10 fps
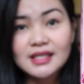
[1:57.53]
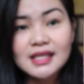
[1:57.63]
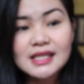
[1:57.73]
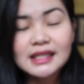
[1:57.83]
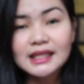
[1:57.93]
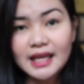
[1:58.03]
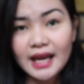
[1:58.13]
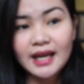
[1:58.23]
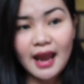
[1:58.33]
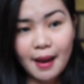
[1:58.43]
This is the
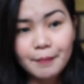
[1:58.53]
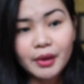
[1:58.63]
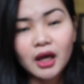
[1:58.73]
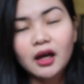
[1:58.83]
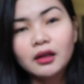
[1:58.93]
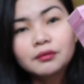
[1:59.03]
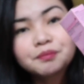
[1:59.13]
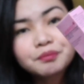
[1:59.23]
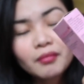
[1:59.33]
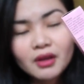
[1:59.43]
10 ml
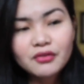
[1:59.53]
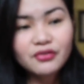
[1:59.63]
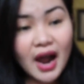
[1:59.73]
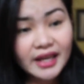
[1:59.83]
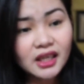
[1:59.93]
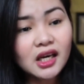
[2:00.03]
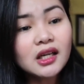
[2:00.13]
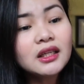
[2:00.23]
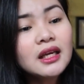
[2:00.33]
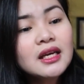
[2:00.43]

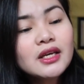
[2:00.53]
vial.